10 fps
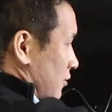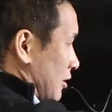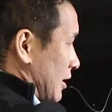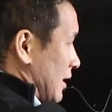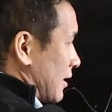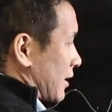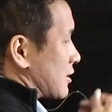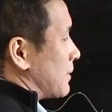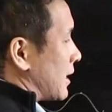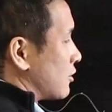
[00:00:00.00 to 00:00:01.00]
the leading
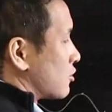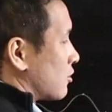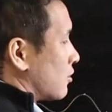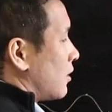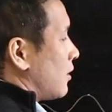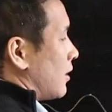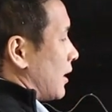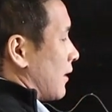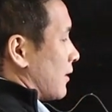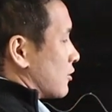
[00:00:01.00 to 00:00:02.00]
exponential,
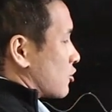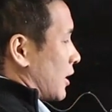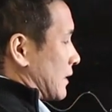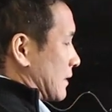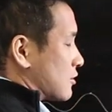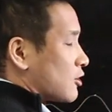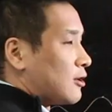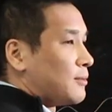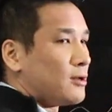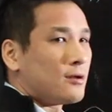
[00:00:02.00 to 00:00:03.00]
and then try to
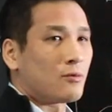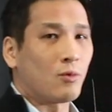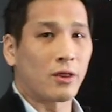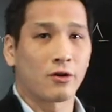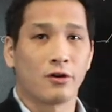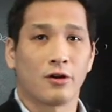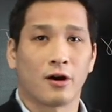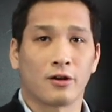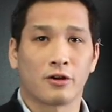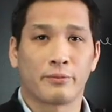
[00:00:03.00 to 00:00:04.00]
determine whether or
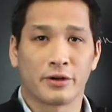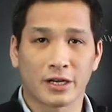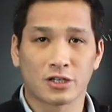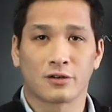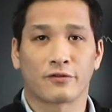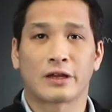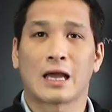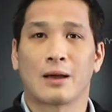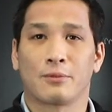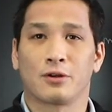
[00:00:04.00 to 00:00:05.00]
not your prediction for
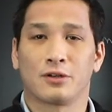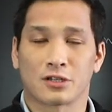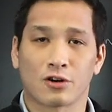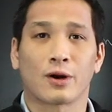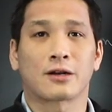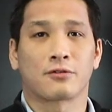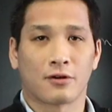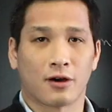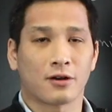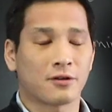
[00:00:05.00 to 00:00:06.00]
gamma is correct or
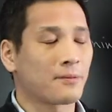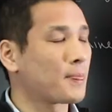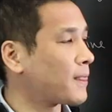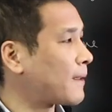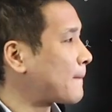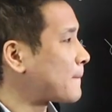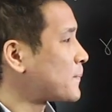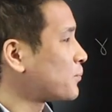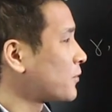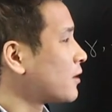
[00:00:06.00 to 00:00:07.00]
not.
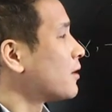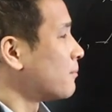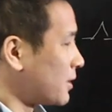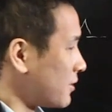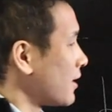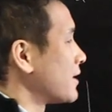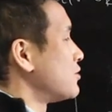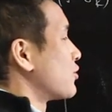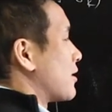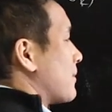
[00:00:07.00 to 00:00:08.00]
But as you
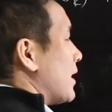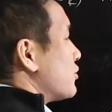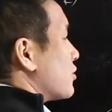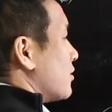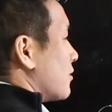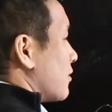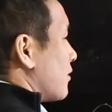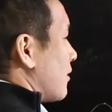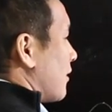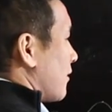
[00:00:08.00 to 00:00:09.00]
can imagine,
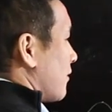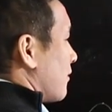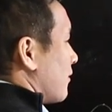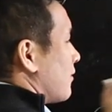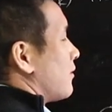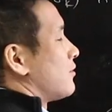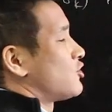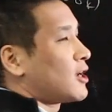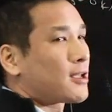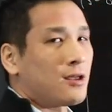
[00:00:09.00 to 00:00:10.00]

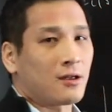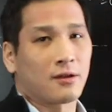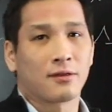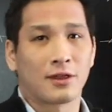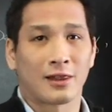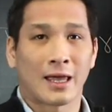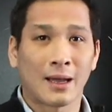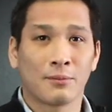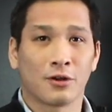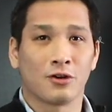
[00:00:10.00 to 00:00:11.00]
checking the
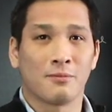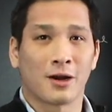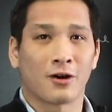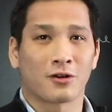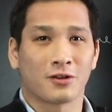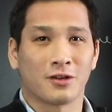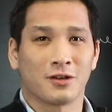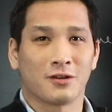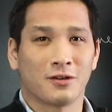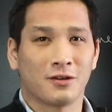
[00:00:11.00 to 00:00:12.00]
lambda
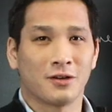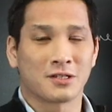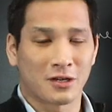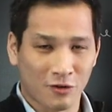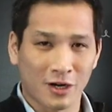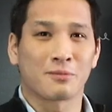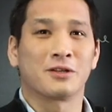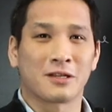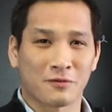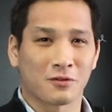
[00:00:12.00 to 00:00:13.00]
numerically is incredibly
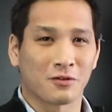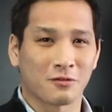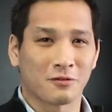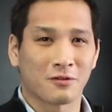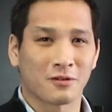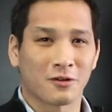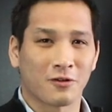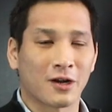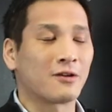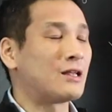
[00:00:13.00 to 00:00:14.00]
difficult,
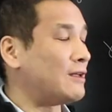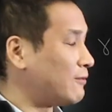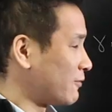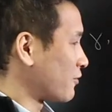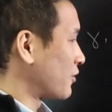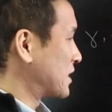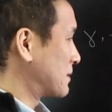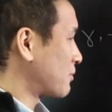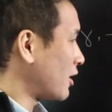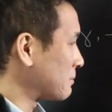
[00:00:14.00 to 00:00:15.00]
right? Even for this
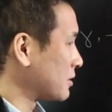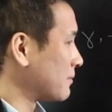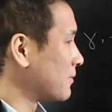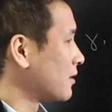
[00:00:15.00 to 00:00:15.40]
problem